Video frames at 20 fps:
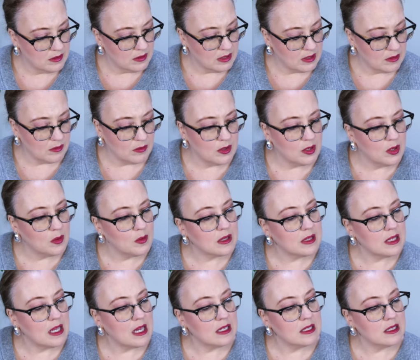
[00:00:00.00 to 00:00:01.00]
i don't know
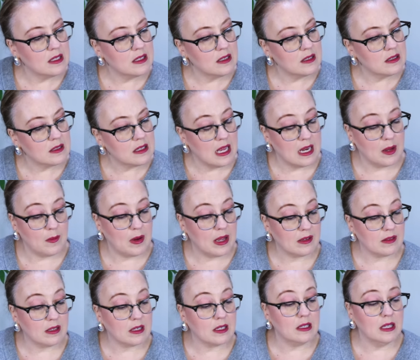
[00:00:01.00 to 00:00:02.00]
what that is
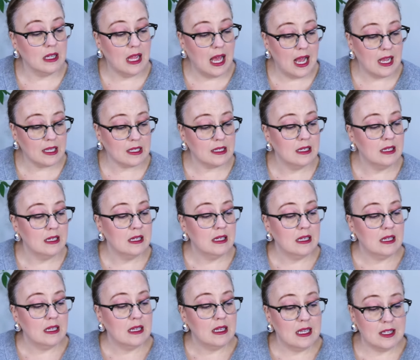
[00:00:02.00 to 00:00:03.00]
anyway the clock
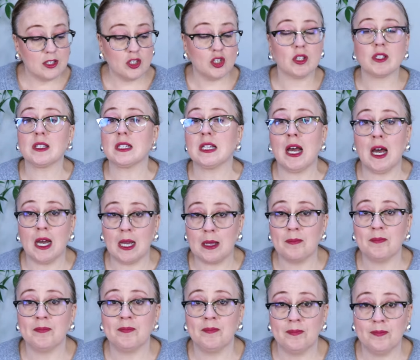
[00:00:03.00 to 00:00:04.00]
it's just
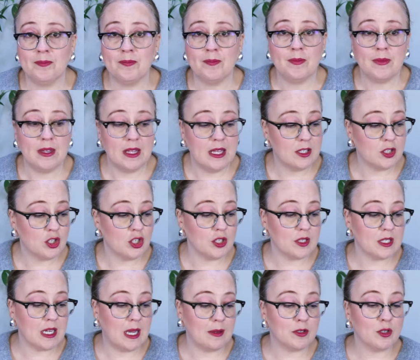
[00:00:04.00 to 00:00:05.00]
time it's
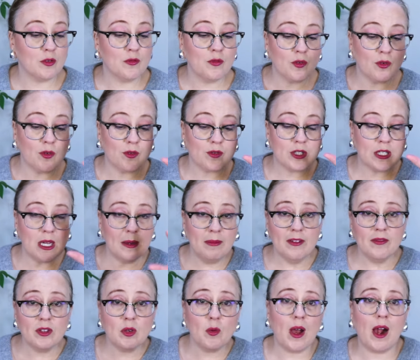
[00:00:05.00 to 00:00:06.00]
just time so for some
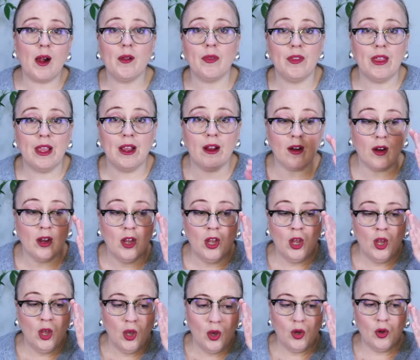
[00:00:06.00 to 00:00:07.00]
of you out there
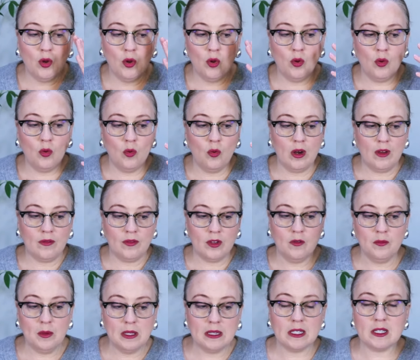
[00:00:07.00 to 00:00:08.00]
who, if
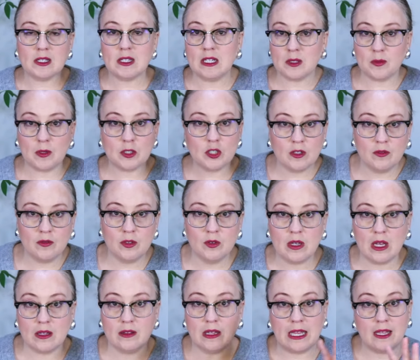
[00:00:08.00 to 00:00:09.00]
you've been listening, especially if you
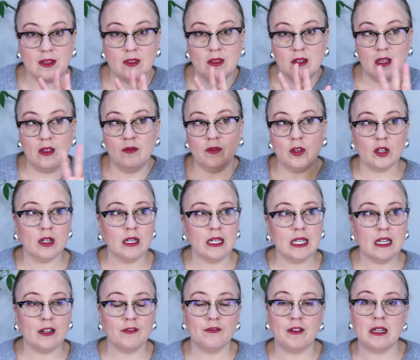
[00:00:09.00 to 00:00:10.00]
like, if you're going
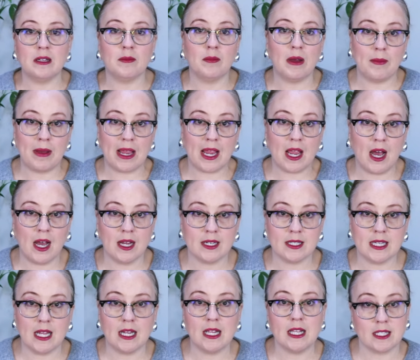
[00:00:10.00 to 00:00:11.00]
to get offended by my
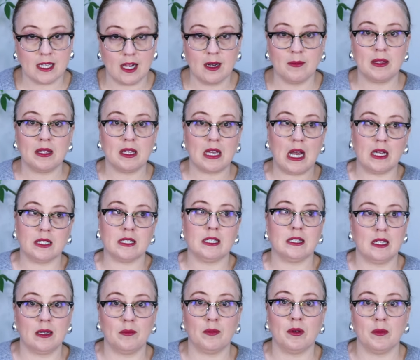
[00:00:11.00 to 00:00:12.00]
content, it's going to be the
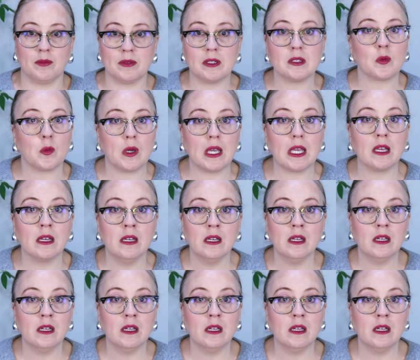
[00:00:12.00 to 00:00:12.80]
content that I put up this week,